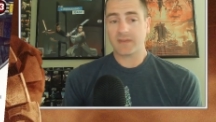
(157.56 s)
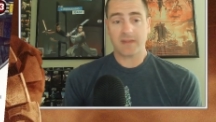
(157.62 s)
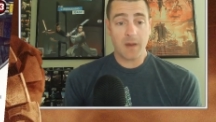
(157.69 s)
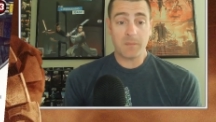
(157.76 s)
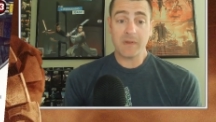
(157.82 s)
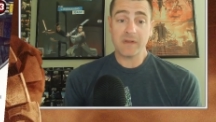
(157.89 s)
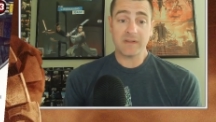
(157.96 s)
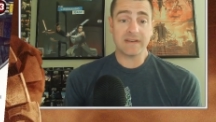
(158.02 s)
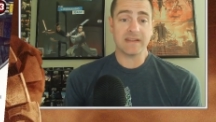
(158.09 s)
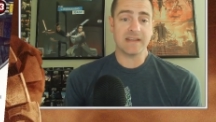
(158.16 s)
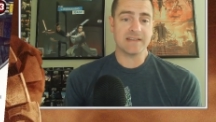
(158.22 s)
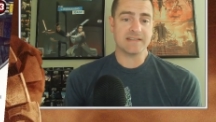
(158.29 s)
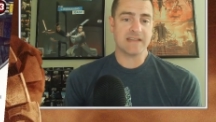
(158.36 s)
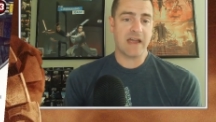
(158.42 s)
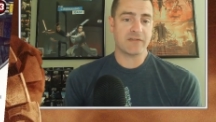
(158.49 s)

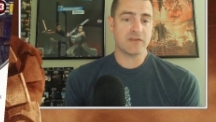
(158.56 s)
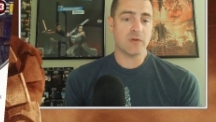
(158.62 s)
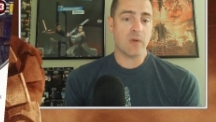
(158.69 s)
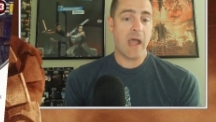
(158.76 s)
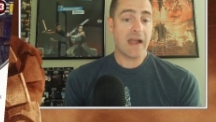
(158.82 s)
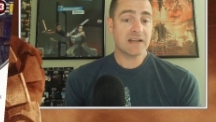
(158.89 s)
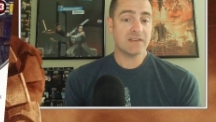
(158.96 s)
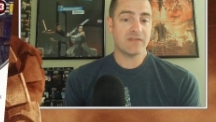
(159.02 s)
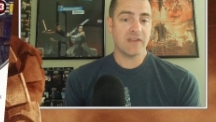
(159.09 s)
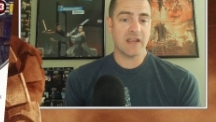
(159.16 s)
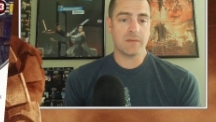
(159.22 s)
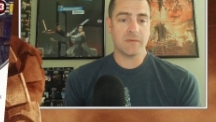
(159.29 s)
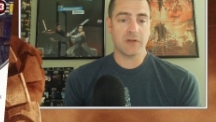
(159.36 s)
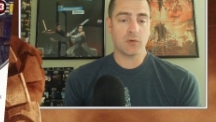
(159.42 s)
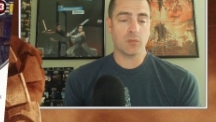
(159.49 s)
ability is after you activate
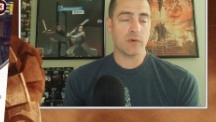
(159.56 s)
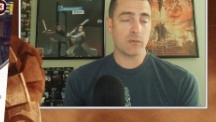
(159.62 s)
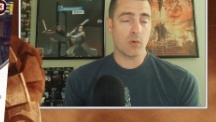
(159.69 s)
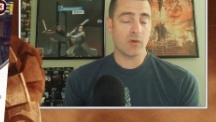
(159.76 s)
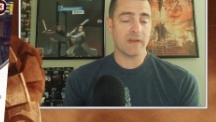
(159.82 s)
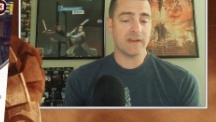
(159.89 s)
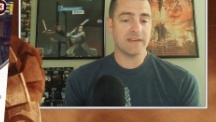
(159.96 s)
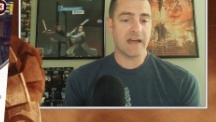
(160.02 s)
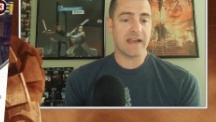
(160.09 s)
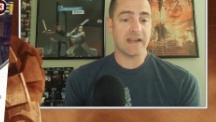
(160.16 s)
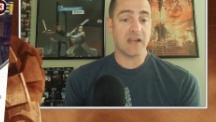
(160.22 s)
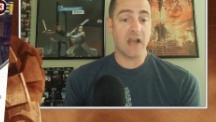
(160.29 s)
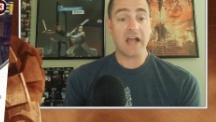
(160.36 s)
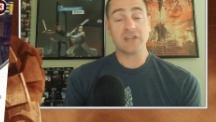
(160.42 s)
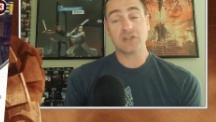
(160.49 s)
him, you can reroll a die
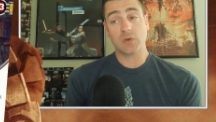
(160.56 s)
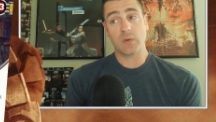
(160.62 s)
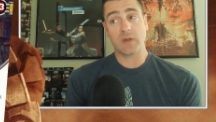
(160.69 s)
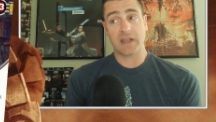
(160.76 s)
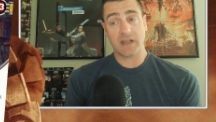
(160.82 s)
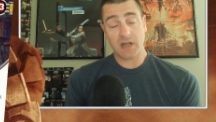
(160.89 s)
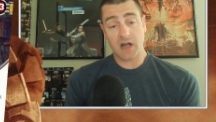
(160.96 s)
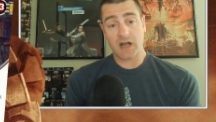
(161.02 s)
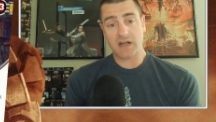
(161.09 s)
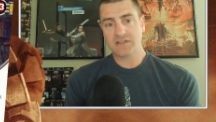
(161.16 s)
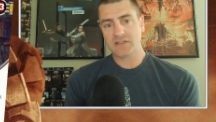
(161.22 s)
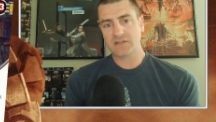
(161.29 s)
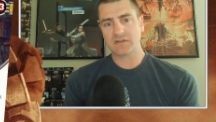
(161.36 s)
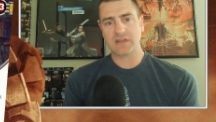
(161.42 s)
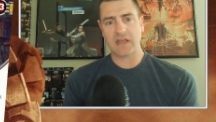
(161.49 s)
not showing a
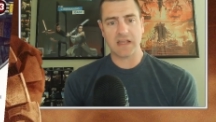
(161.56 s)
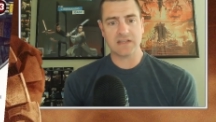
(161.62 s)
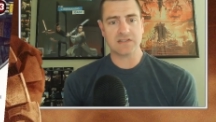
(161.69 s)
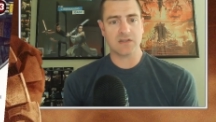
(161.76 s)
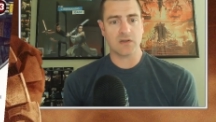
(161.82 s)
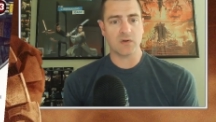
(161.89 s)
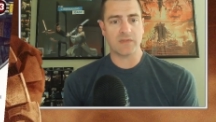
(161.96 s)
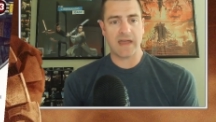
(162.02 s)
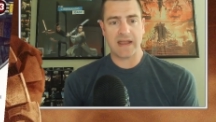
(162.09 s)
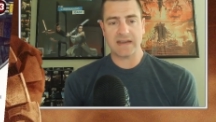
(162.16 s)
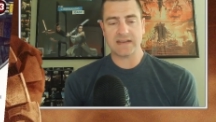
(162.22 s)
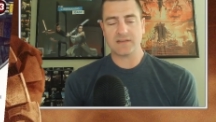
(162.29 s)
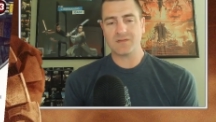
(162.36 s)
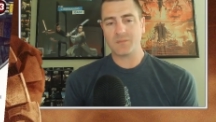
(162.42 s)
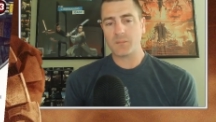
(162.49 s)
cost. Okay, so
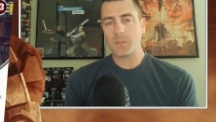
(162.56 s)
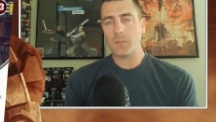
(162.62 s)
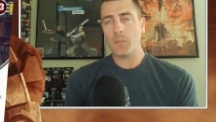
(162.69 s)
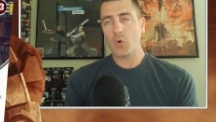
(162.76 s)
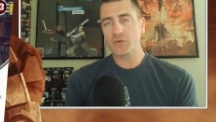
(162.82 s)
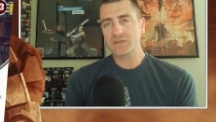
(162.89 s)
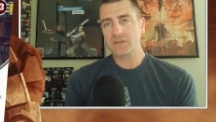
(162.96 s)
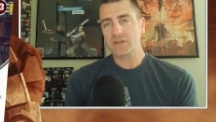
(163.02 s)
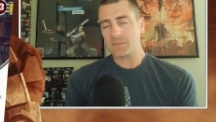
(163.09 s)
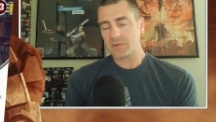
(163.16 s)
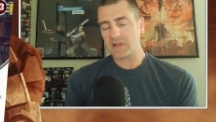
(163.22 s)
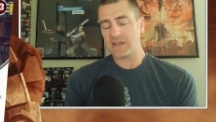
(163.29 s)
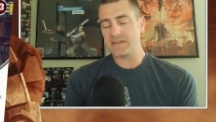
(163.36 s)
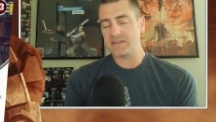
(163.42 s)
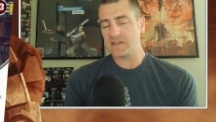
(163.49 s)
that mostly
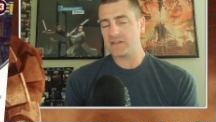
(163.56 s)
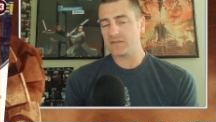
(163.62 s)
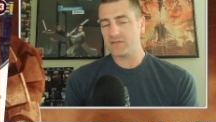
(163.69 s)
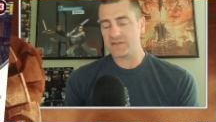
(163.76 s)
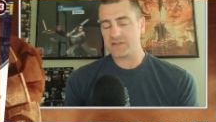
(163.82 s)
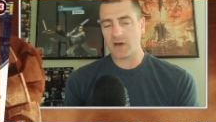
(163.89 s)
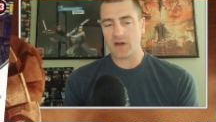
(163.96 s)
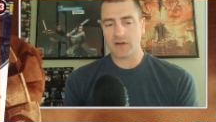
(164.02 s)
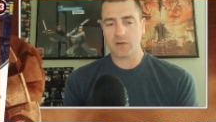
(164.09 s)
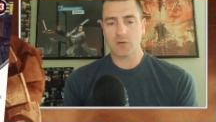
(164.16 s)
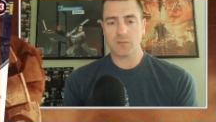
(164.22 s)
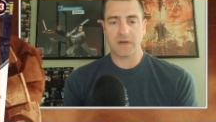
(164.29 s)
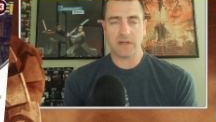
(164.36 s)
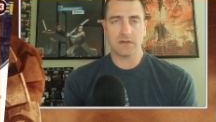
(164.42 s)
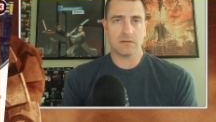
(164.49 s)
plays into
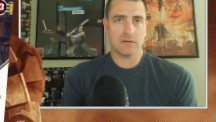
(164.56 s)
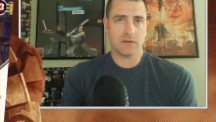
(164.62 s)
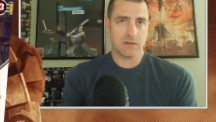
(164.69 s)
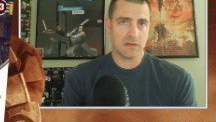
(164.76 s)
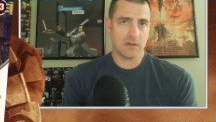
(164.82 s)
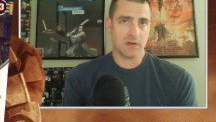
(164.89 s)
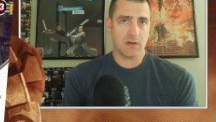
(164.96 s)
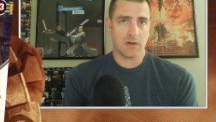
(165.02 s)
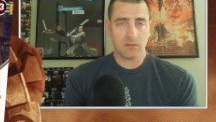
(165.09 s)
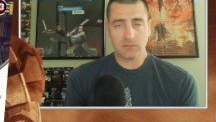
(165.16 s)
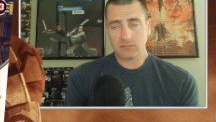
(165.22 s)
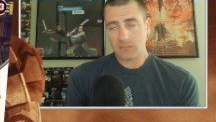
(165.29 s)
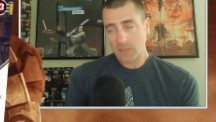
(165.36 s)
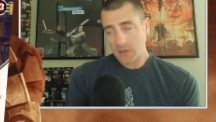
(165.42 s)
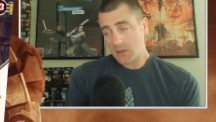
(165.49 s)
Vizago, but you know,
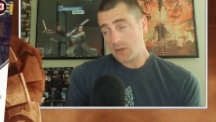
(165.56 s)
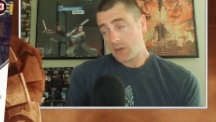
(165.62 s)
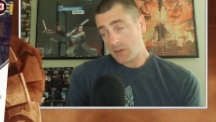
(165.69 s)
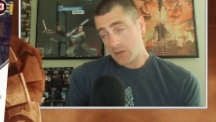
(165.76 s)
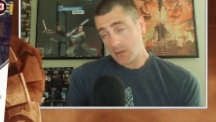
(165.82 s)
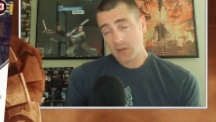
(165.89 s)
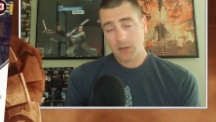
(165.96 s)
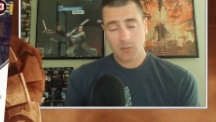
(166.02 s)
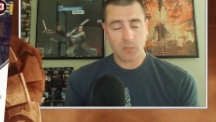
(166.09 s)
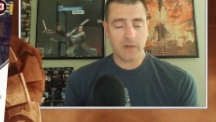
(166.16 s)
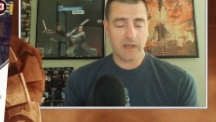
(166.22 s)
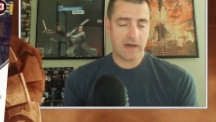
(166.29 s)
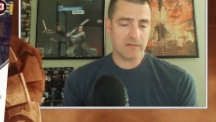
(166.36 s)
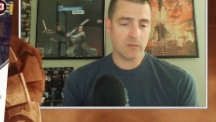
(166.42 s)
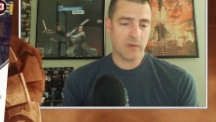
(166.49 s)
we
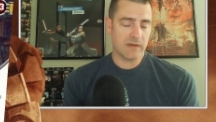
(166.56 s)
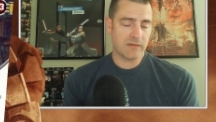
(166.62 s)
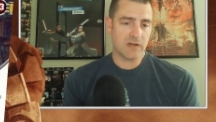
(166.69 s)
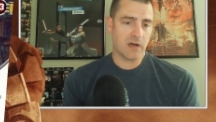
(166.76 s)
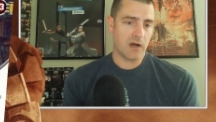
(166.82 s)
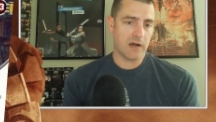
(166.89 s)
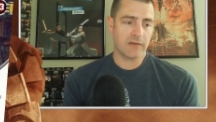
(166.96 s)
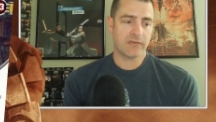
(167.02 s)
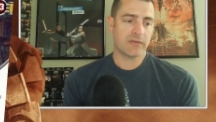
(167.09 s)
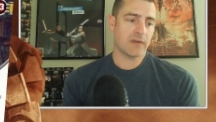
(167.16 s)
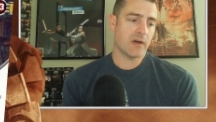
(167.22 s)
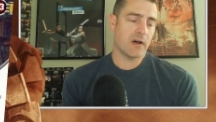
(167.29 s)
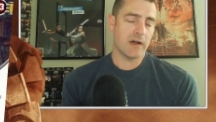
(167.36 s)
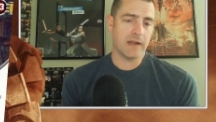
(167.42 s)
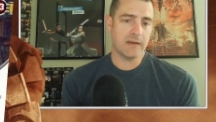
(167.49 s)
have we have a cost
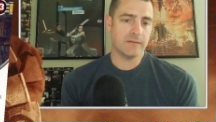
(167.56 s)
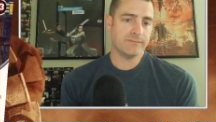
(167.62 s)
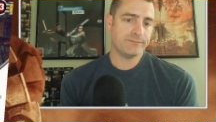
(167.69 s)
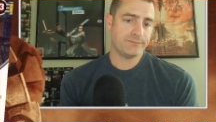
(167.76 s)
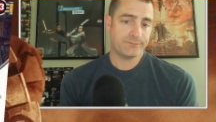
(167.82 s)
on